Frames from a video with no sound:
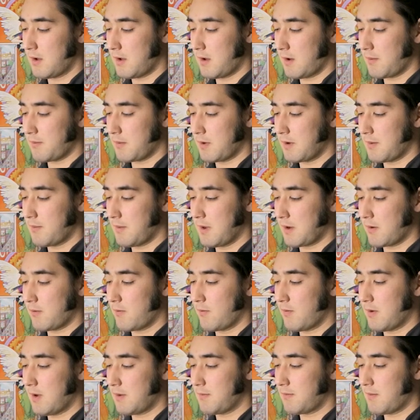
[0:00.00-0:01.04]
I'm going to make
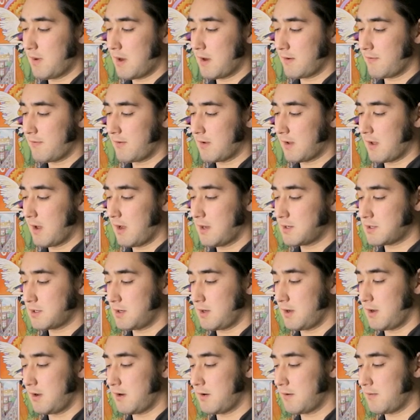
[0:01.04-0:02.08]
one
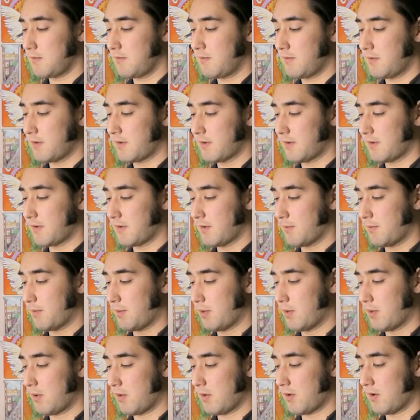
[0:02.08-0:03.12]
modification here, which is to
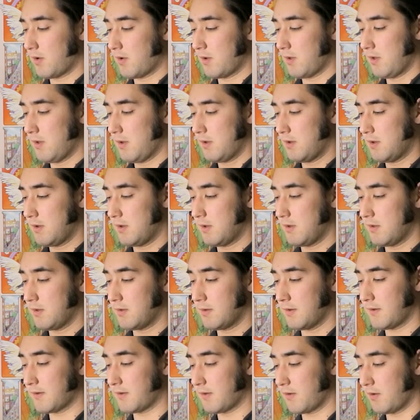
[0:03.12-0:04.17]
pull
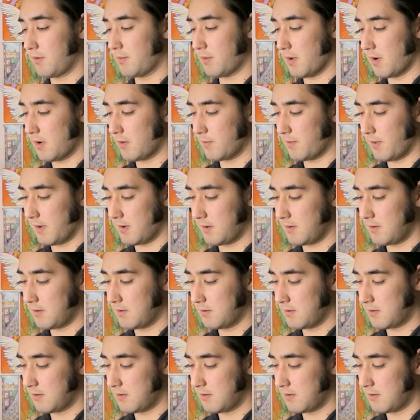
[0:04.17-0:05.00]
this loop open.